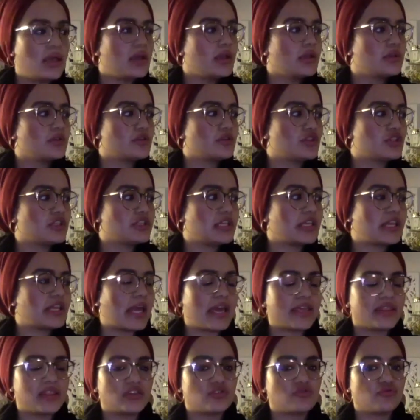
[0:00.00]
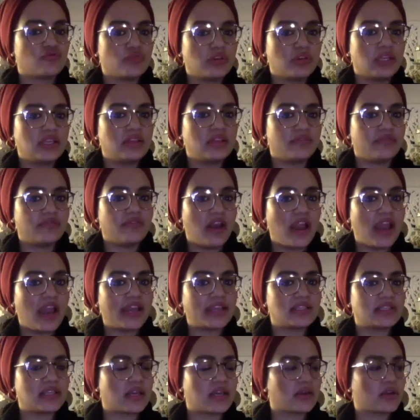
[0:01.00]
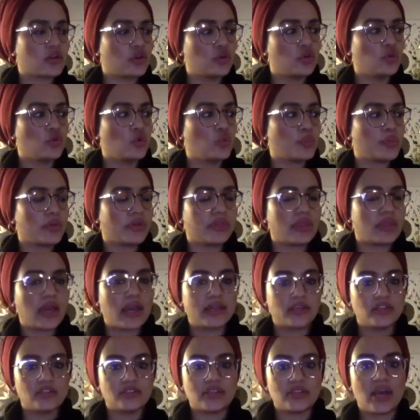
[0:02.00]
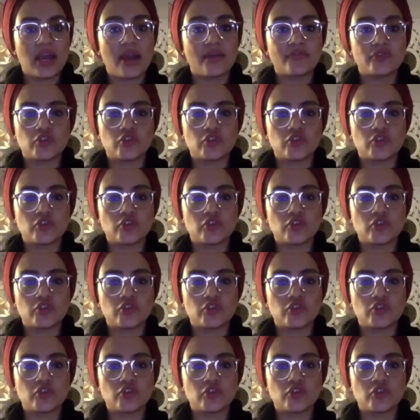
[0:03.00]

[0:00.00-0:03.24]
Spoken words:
So she said I had this really high tech coop that I used to have.